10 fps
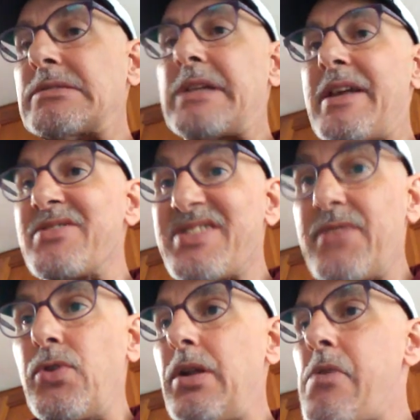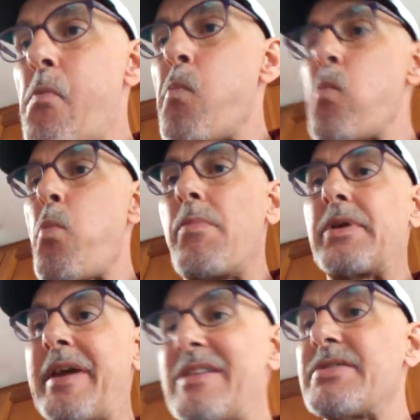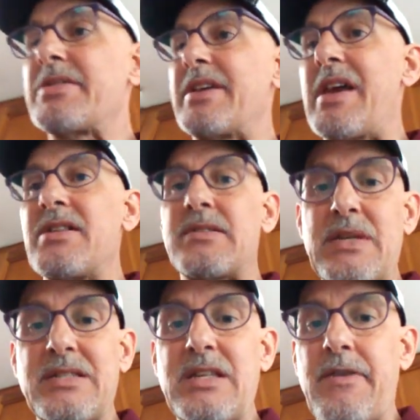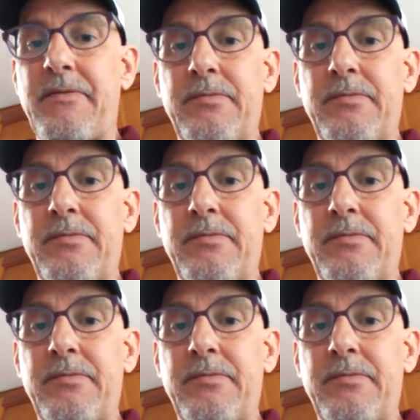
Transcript: and civil case against BC.